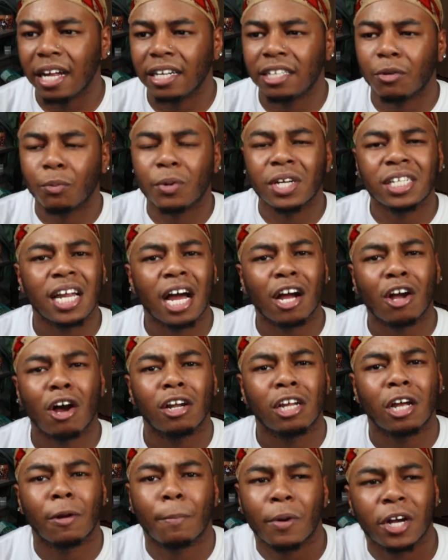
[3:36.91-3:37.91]
The reason I
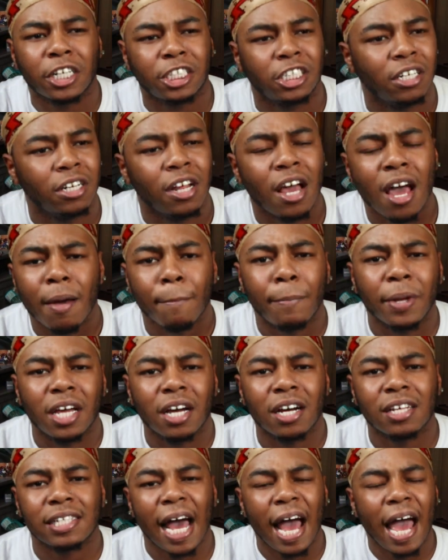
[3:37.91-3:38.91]
call out oppression
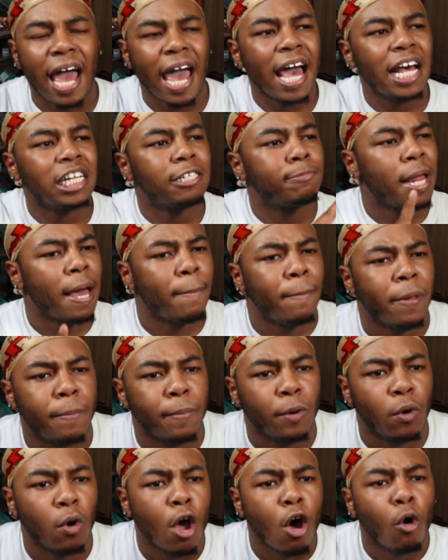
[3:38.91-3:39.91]
because I ask black
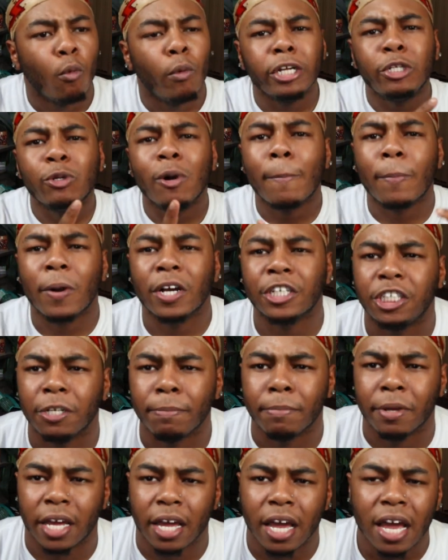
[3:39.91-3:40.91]
people, what do
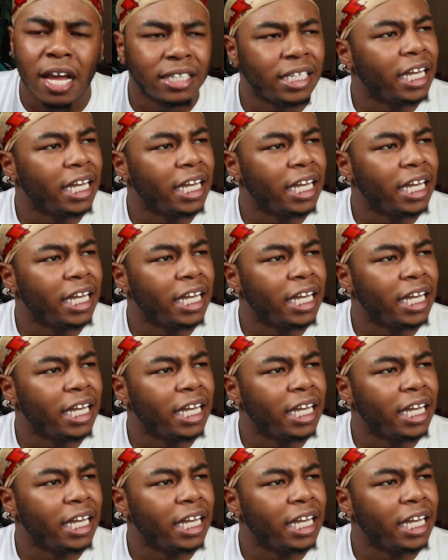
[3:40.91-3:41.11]
oppression mean?